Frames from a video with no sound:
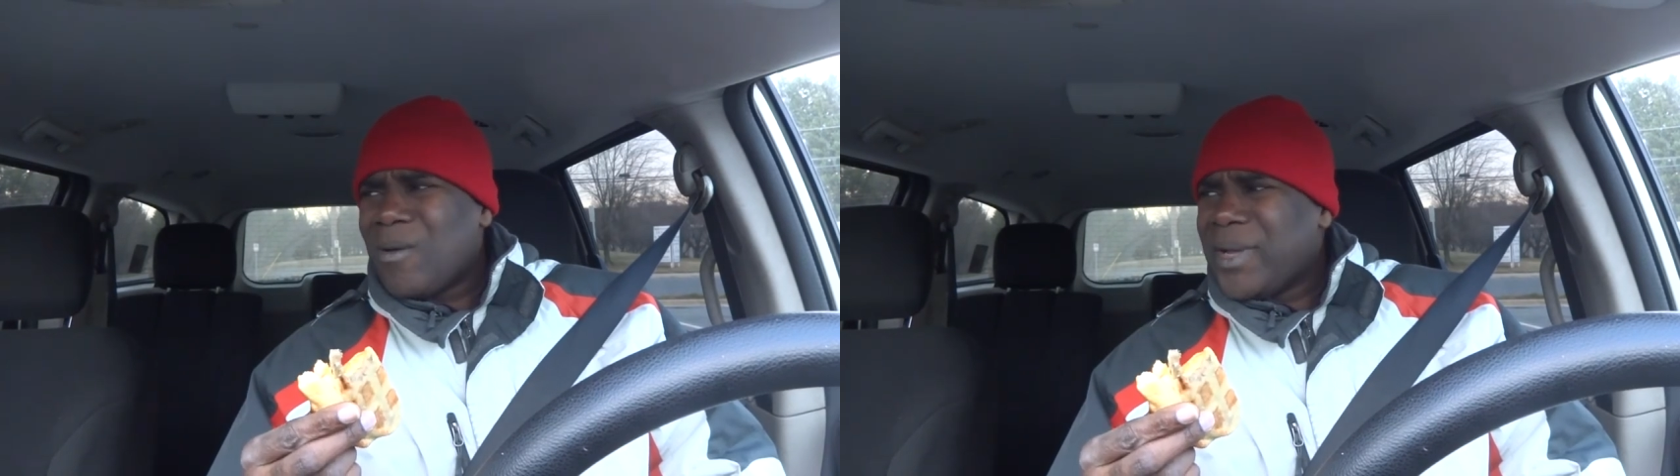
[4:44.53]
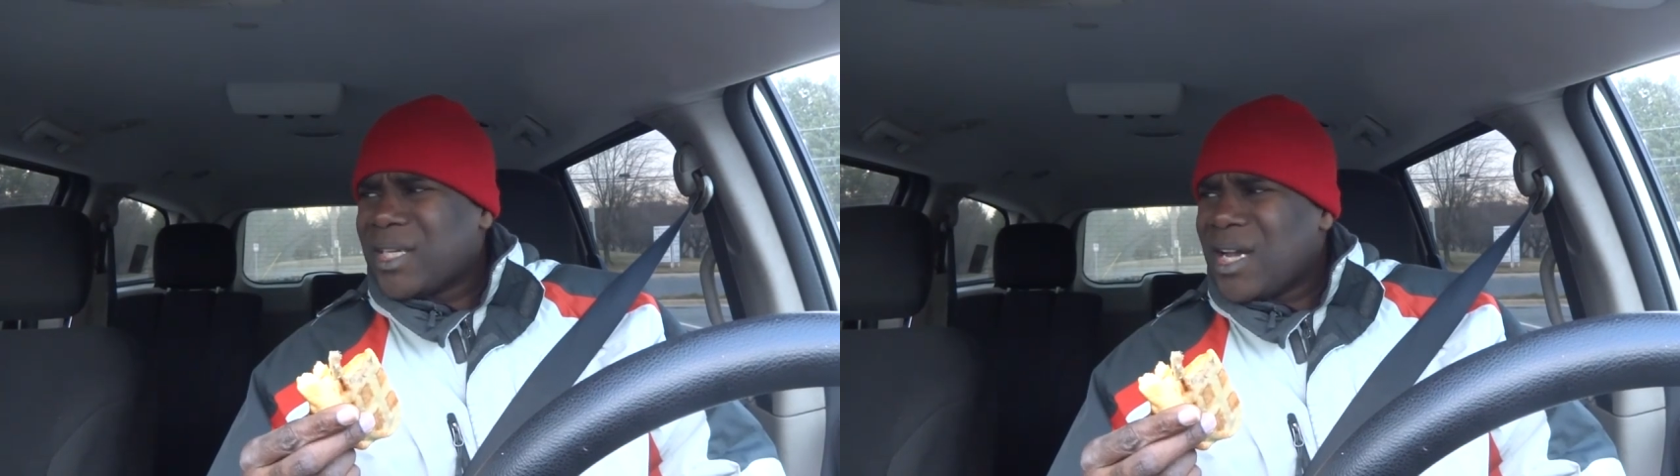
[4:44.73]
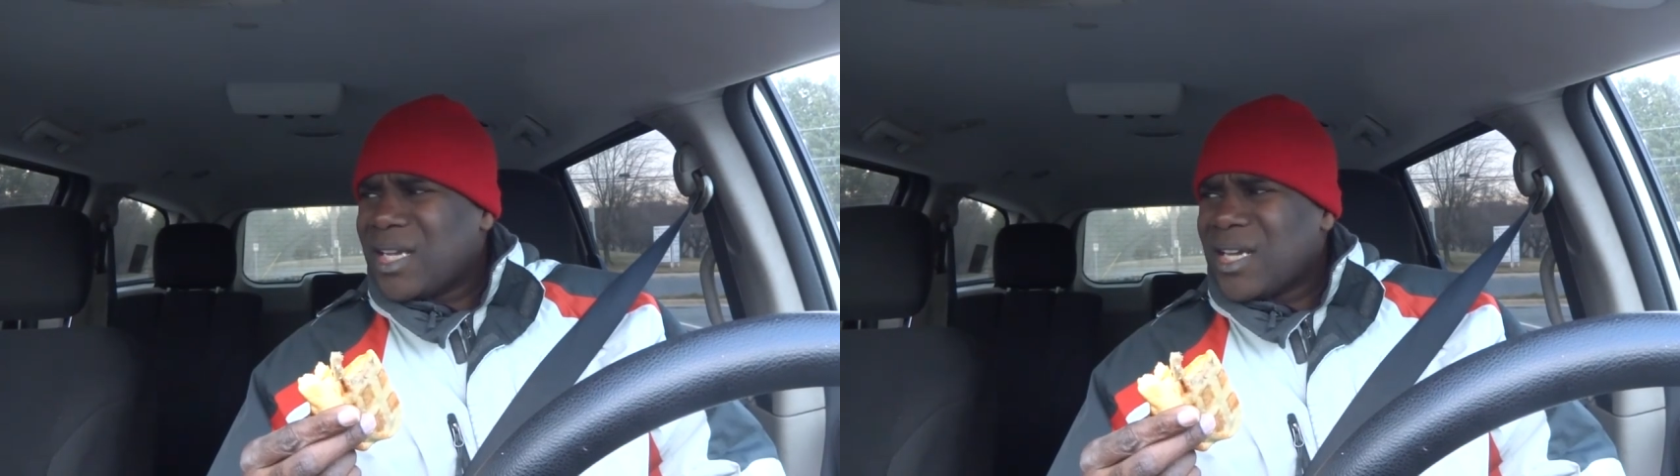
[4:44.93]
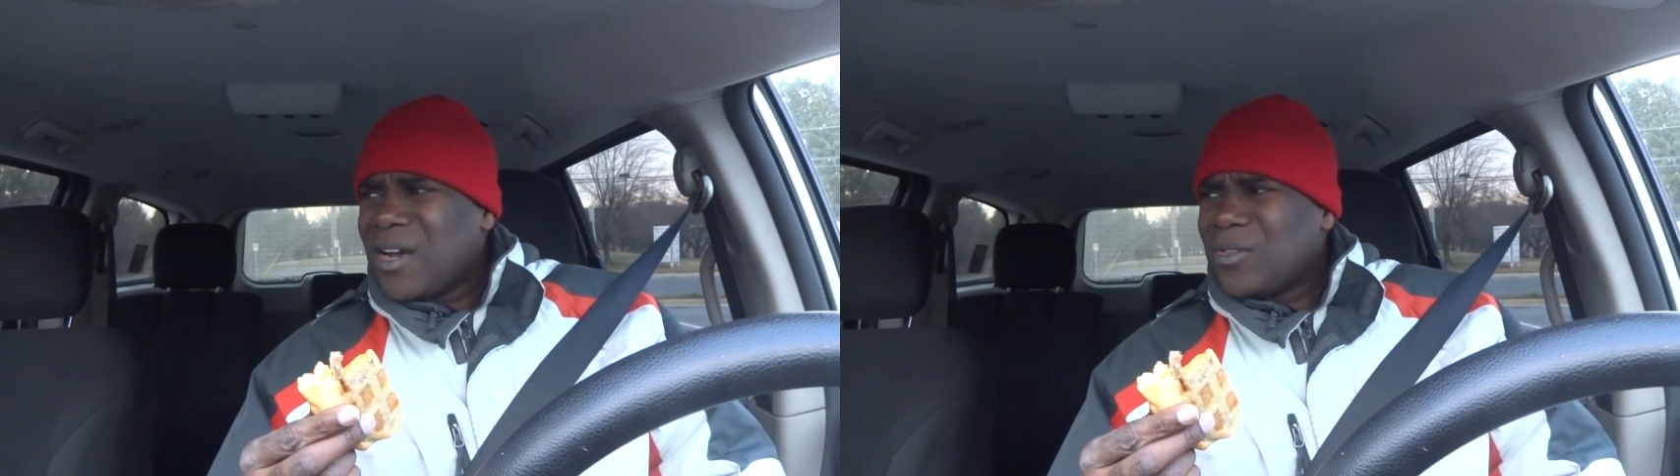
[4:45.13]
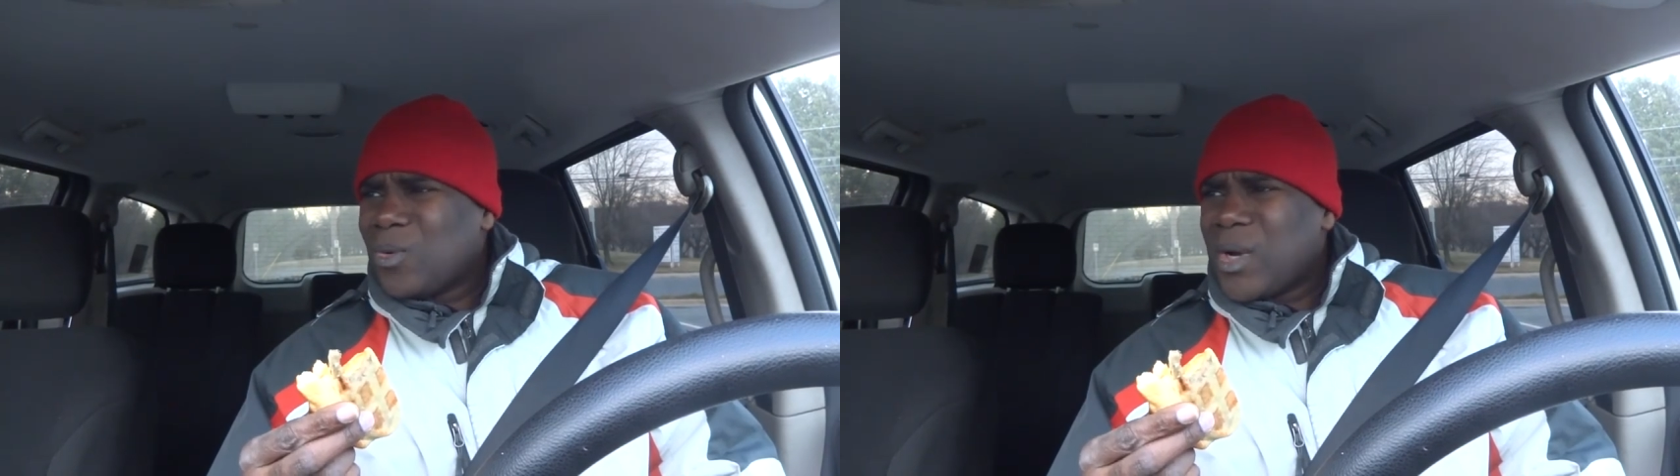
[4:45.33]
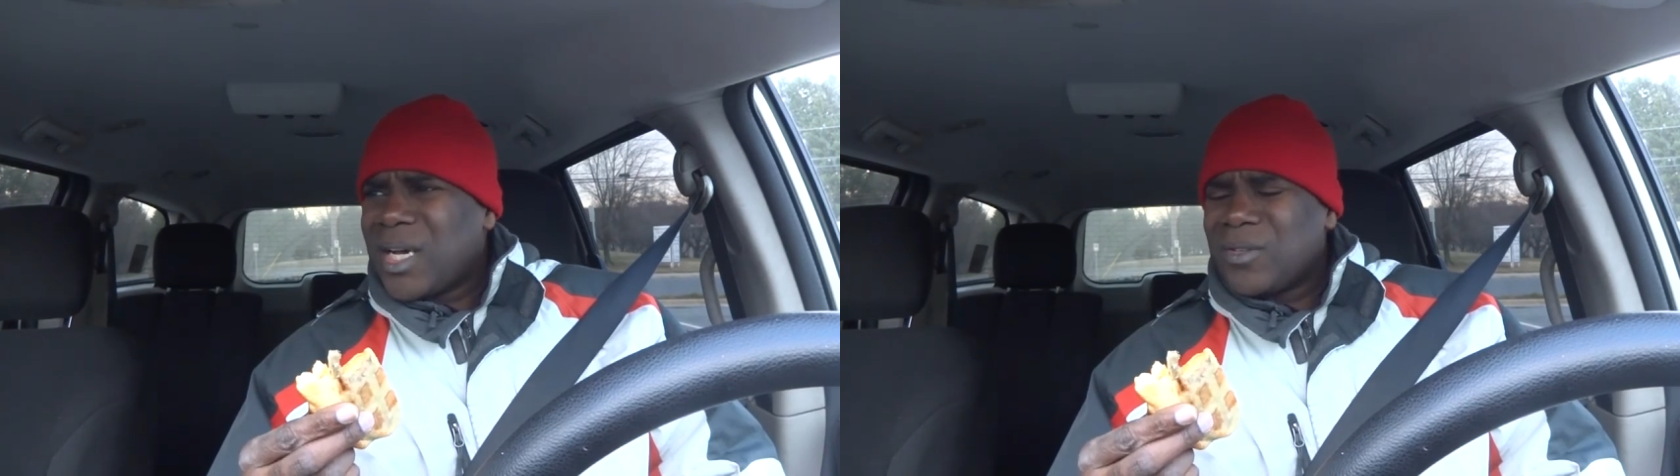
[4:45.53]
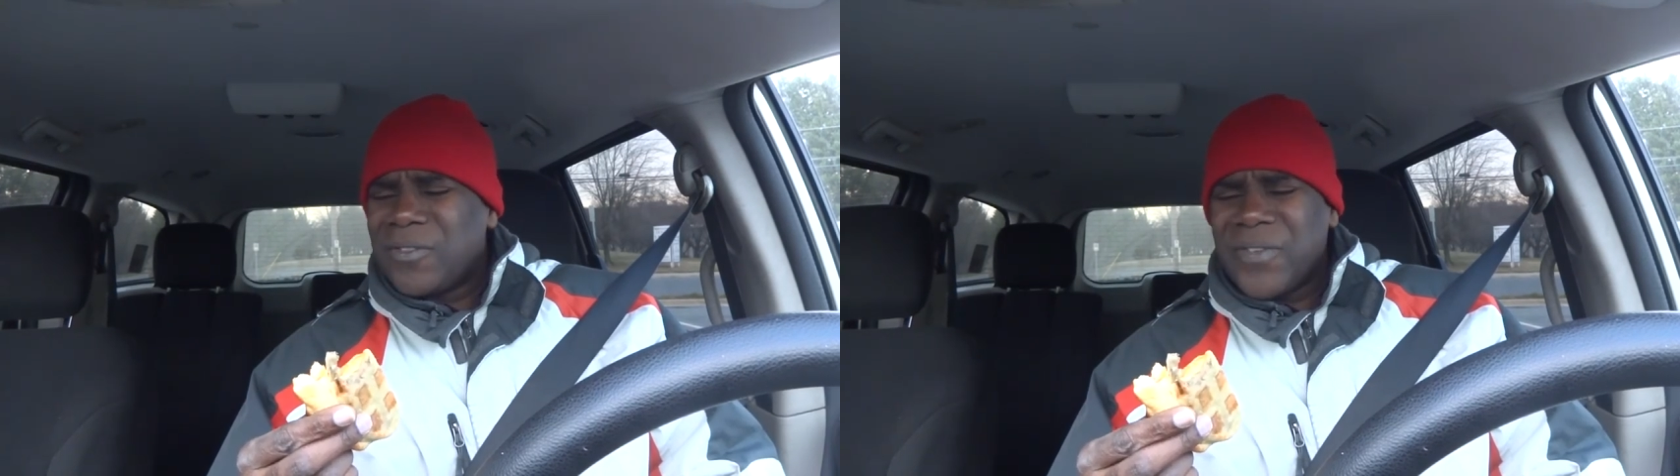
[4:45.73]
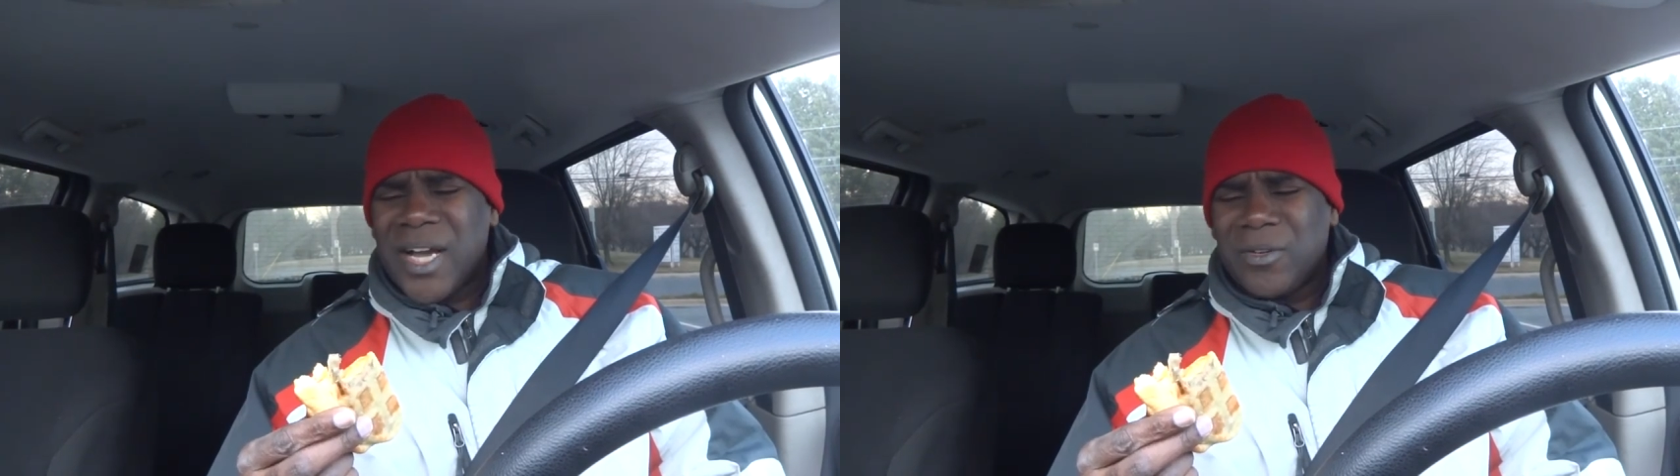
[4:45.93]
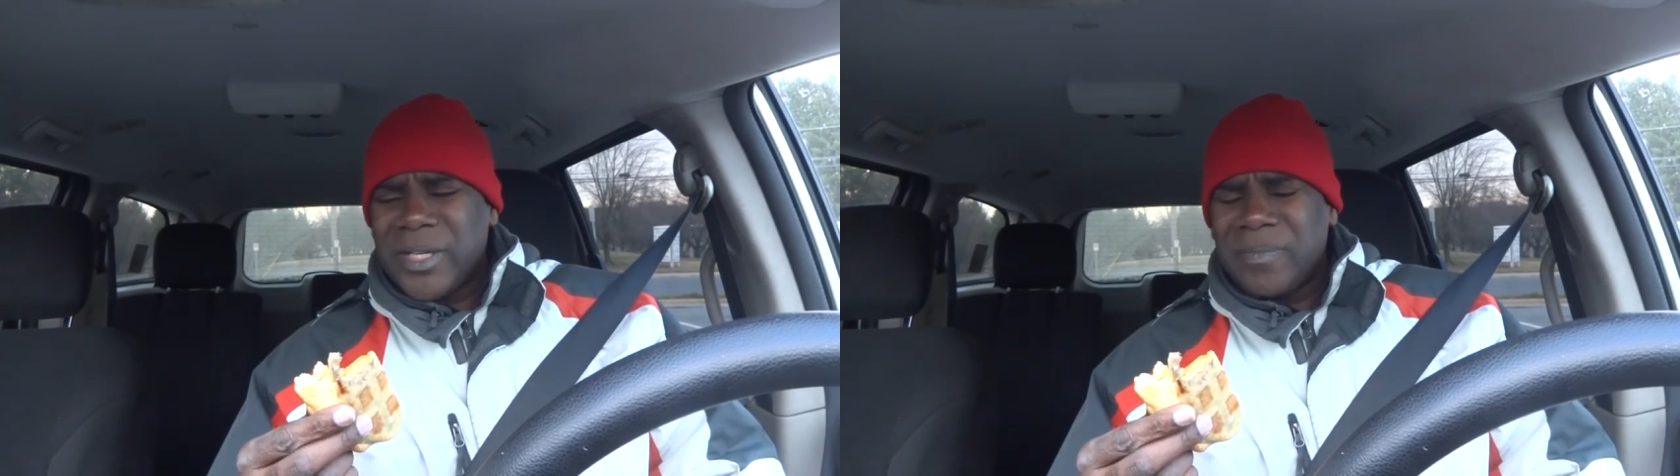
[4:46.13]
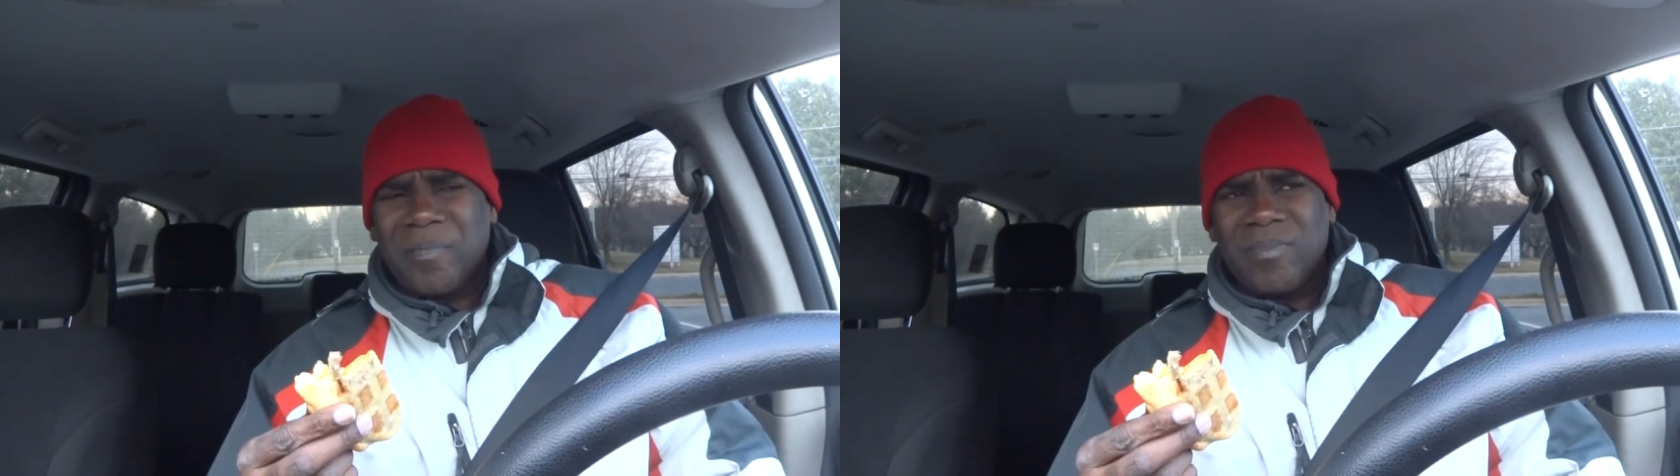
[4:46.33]
oh my god, I don't know how to value
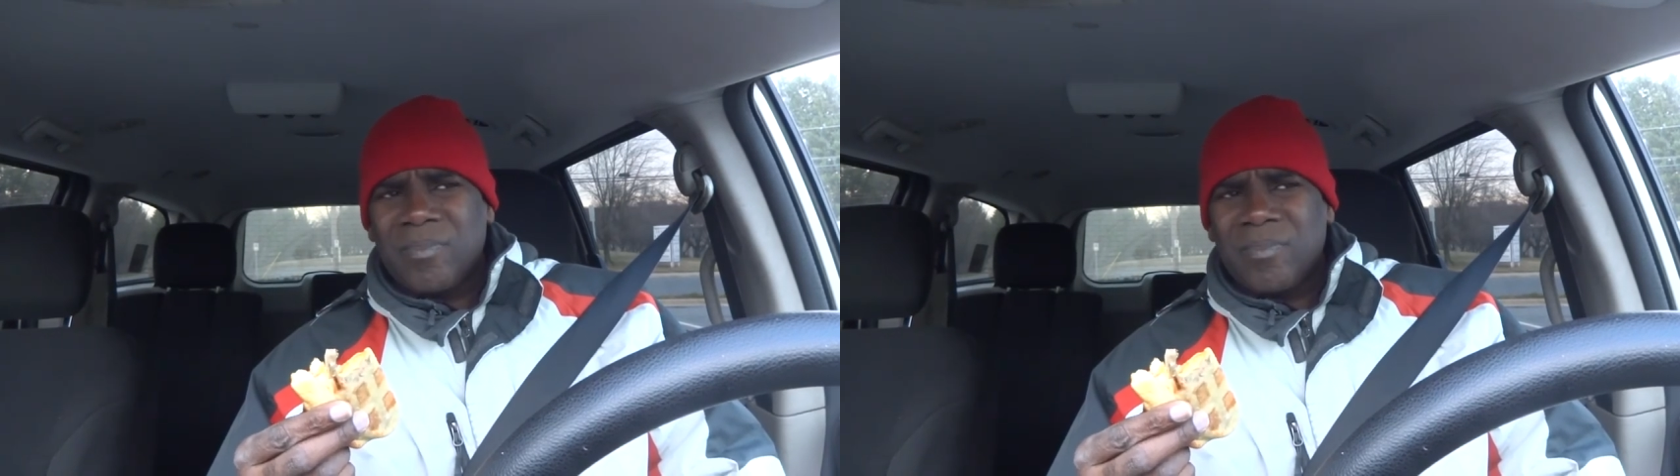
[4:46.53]
it.